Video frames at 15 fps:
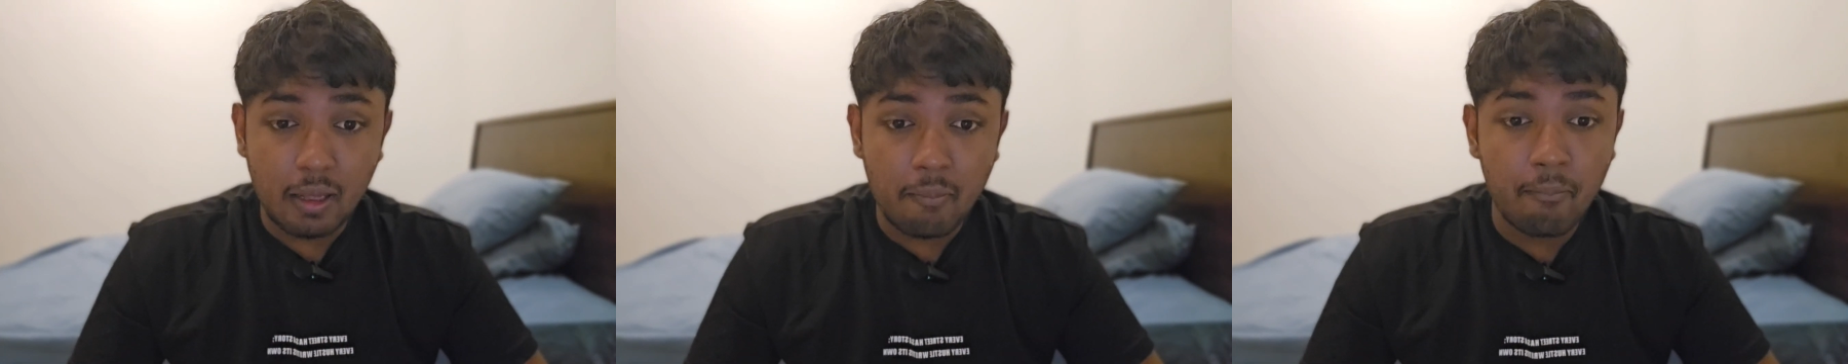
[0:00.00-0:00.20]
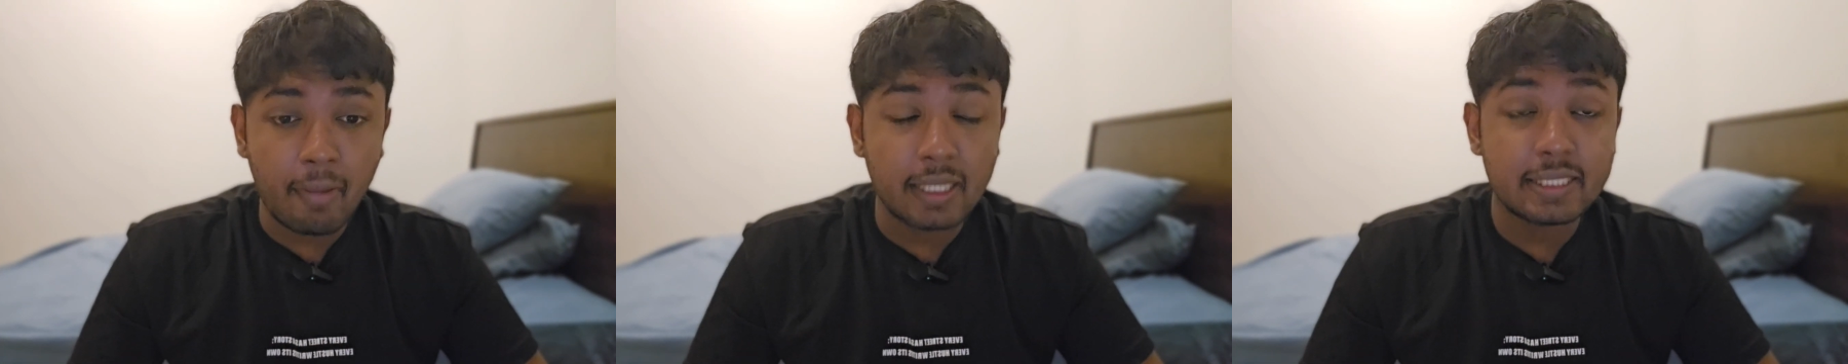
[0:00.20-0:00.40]

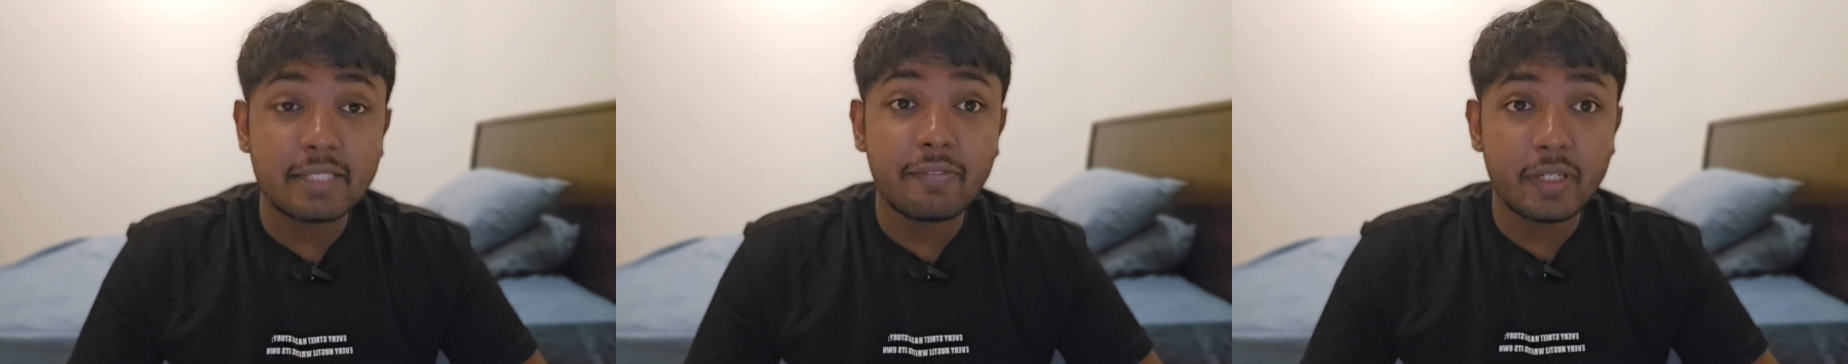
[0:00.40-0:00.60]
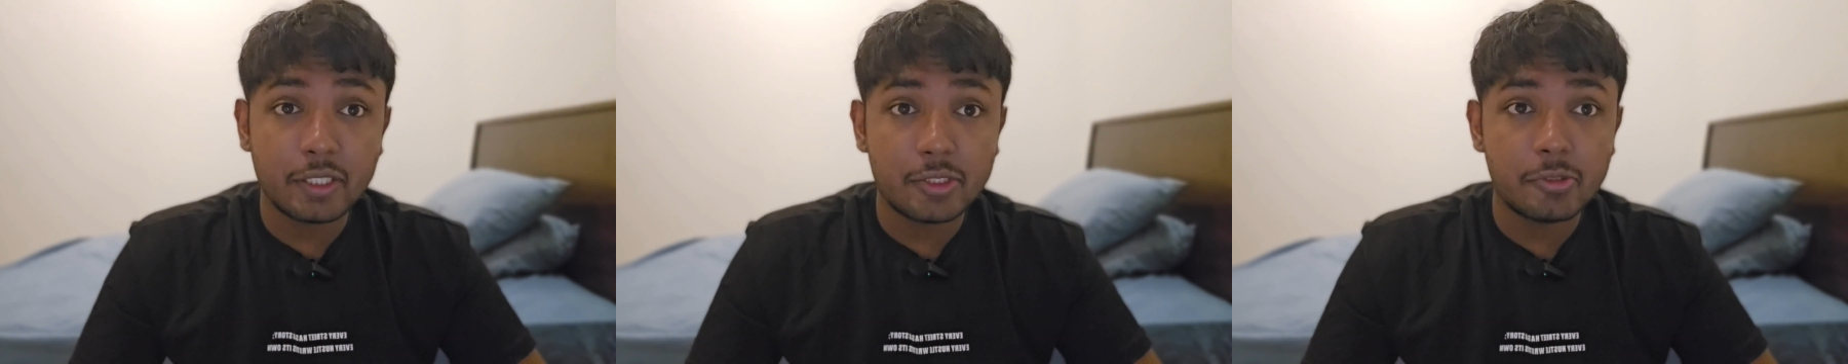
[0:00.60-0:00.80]

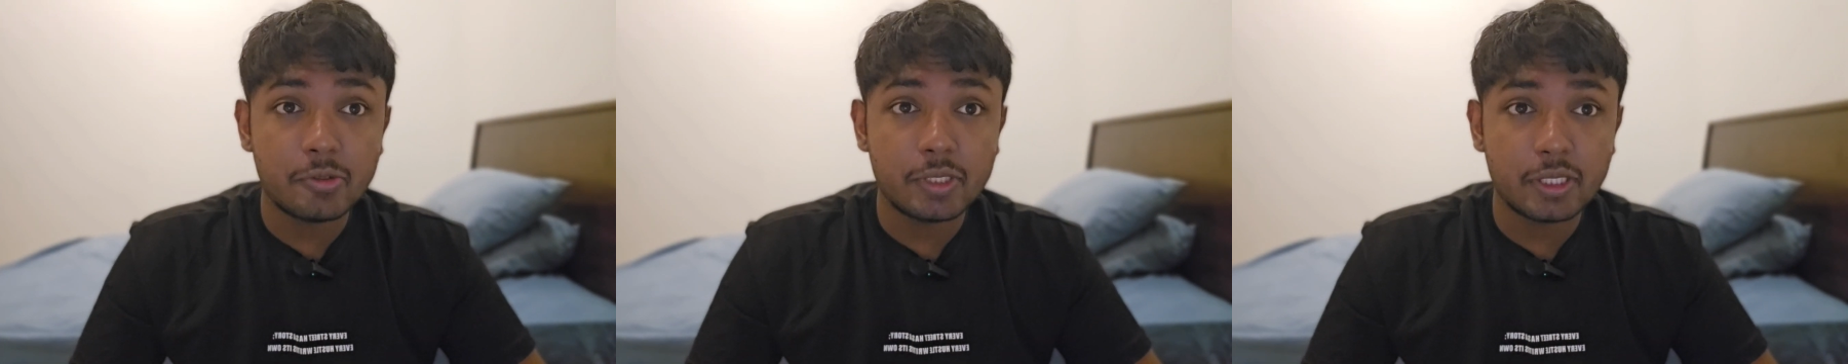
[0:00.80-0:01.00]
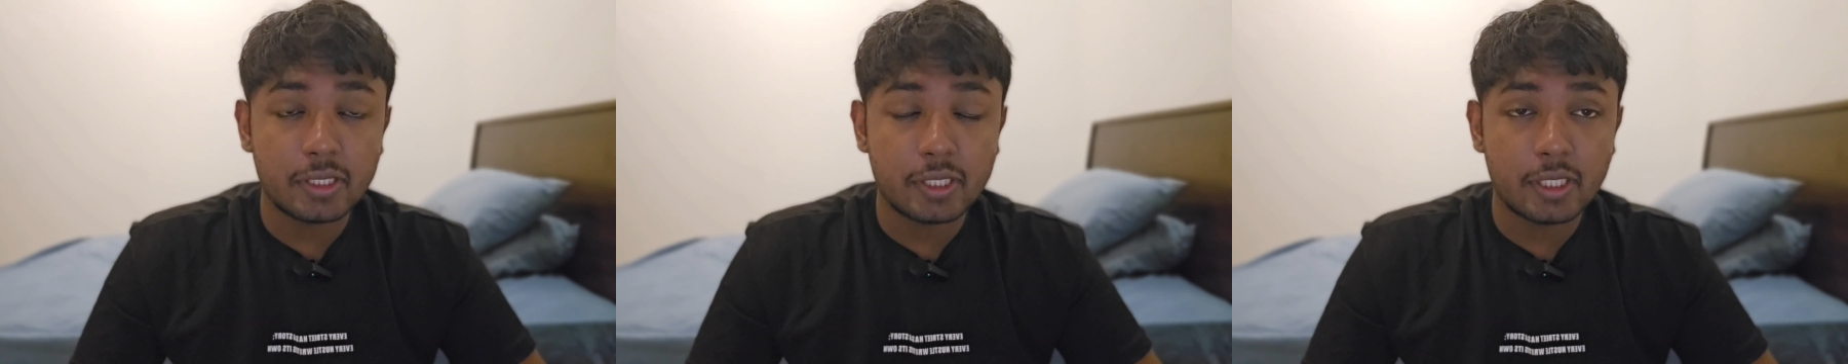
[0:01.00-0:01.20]
massive
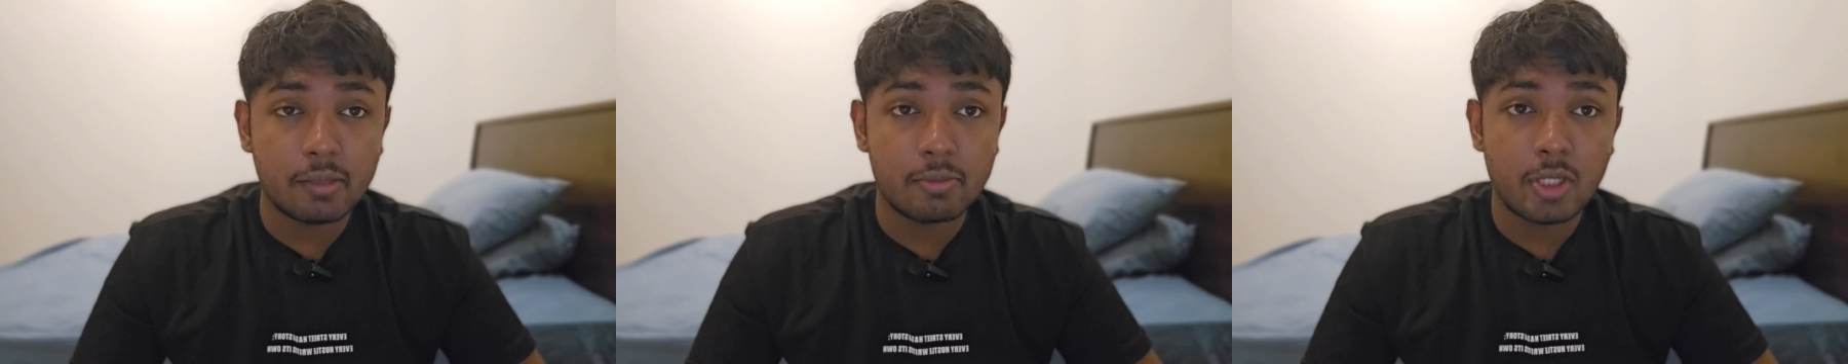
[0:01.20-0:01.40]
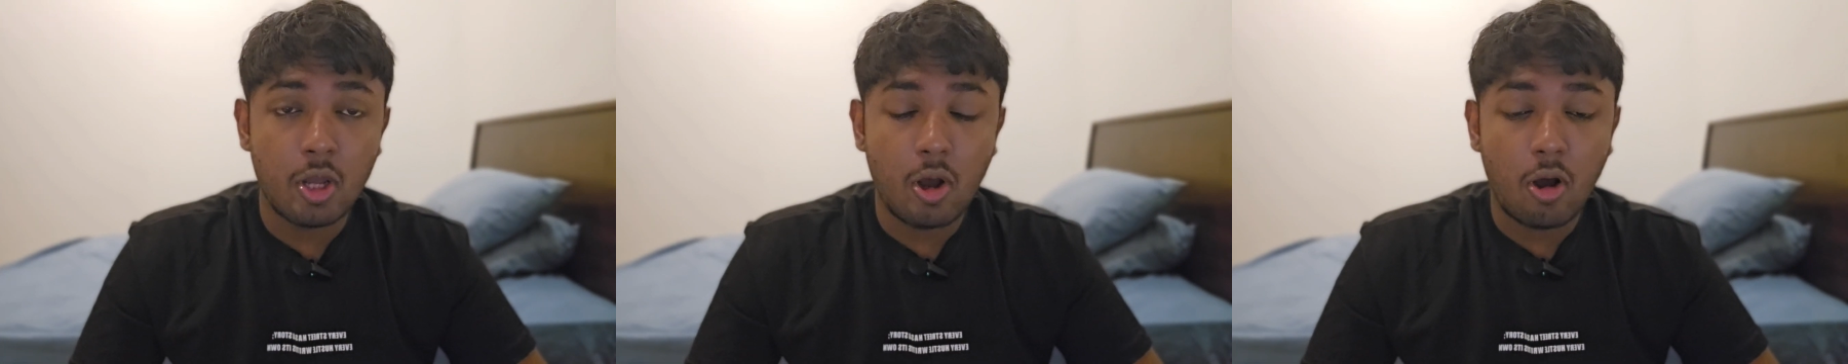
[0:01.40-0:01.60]
issues in
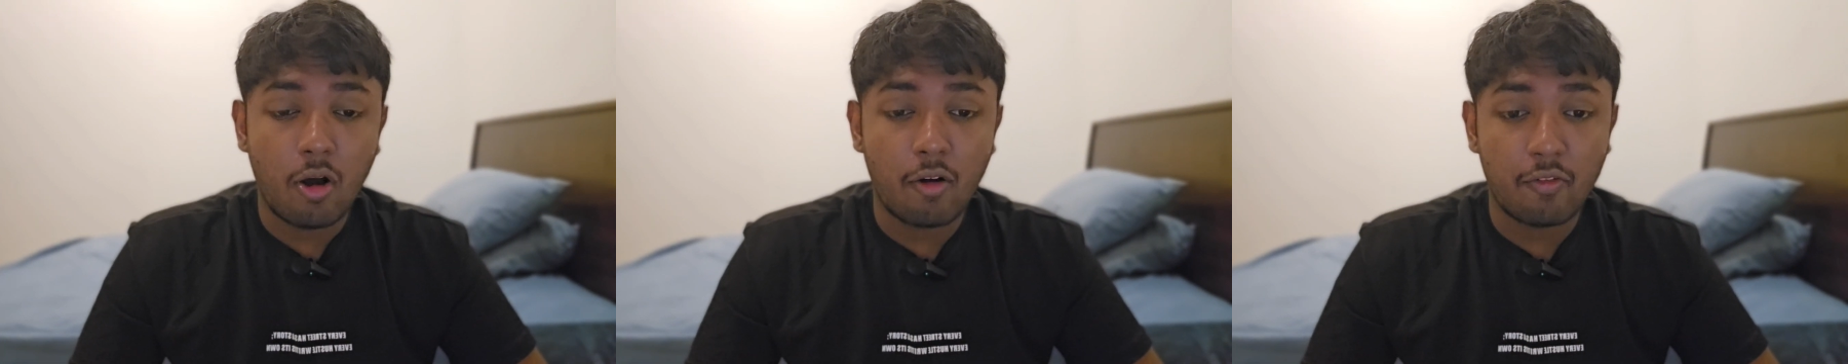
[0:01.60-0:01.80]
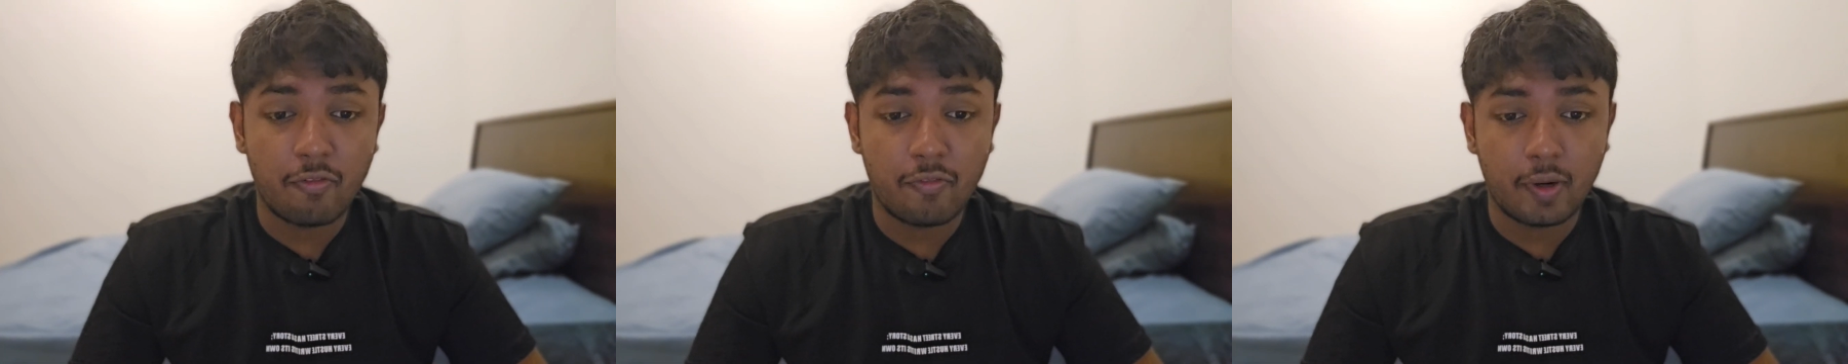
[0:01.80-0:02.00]
terms
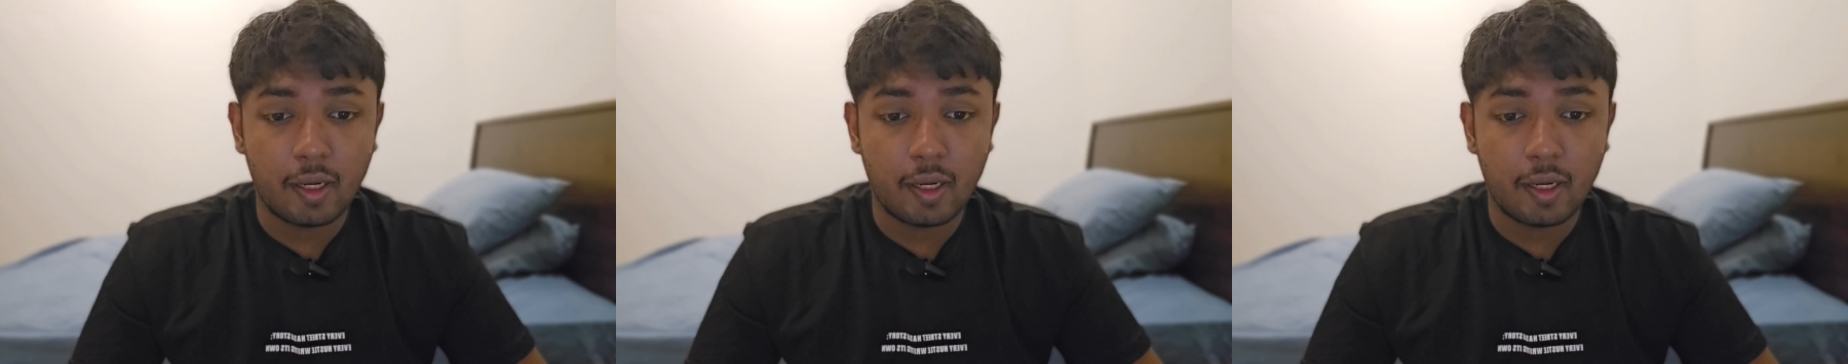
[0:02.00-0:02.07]
of